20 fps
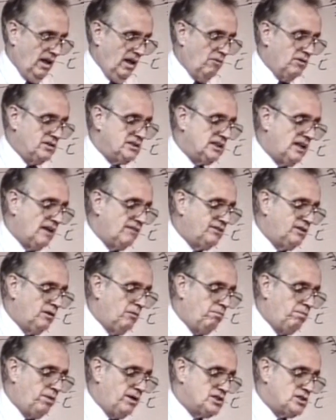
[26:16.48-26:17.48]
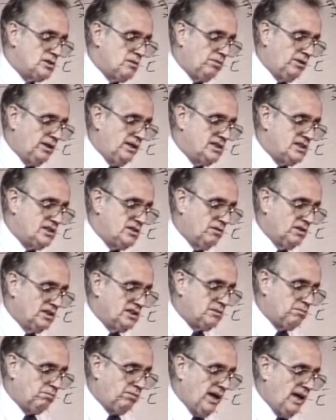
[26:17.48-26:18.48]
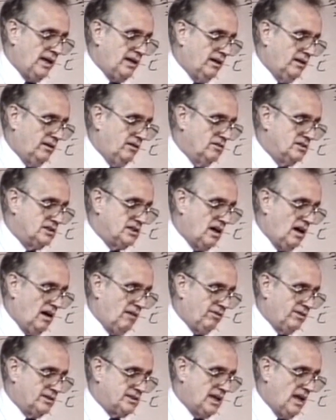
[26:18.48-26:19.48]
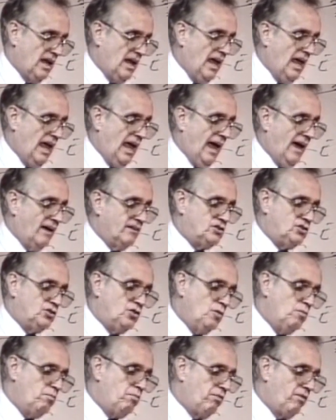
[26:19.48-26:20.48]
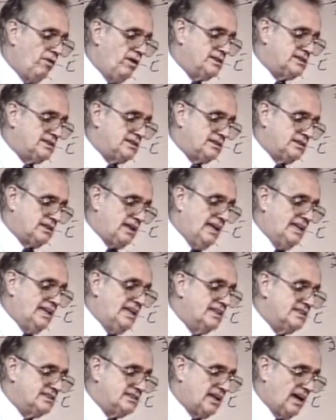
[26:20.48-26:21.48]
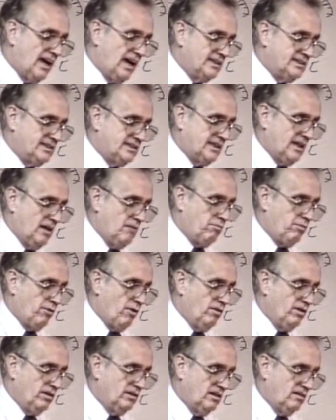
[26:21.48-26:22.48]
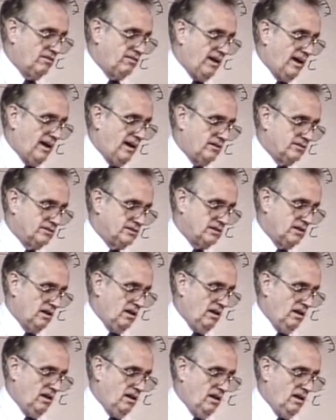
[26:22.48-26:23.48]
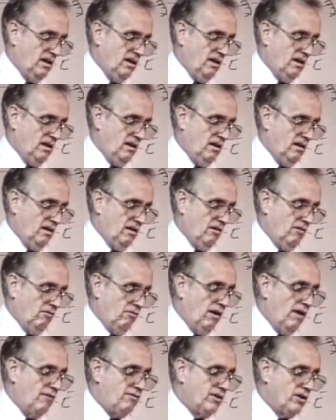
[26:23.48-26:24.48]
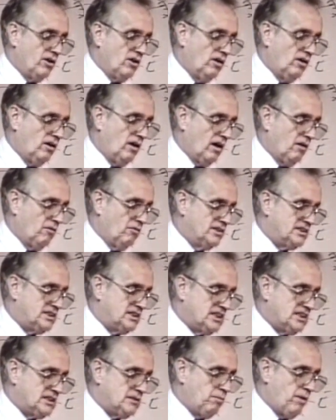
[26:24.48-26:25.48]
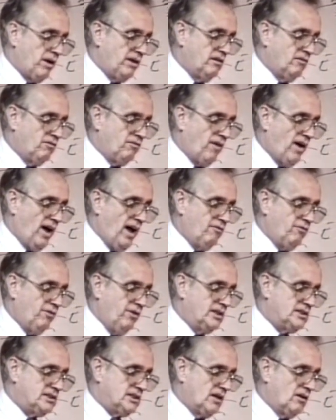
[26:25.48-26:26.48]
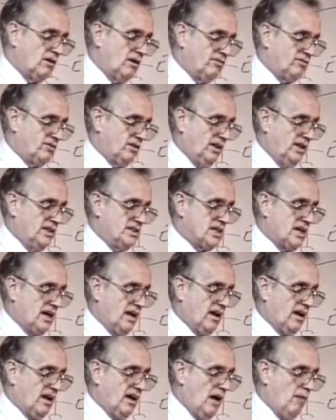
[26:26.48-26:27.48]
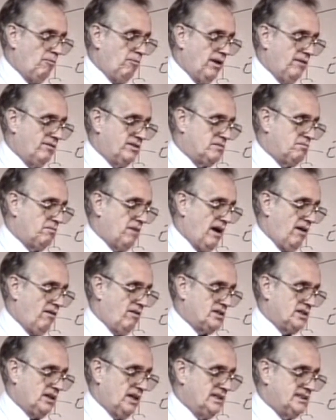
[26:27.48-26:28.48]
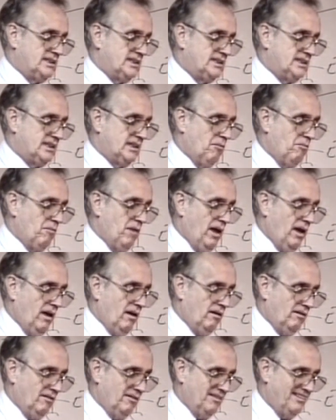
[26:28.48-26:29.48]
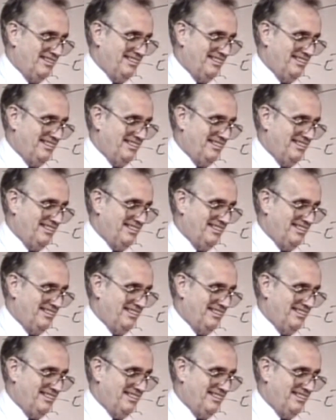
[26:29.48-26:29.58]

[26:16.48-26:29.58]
It was left to Bishop Lynch to explain at a news conference how two priests in his diocese had broken their vows. Reverend Clark was suspended five weeks ago after Lynch got a copy of his marriage license in the mail.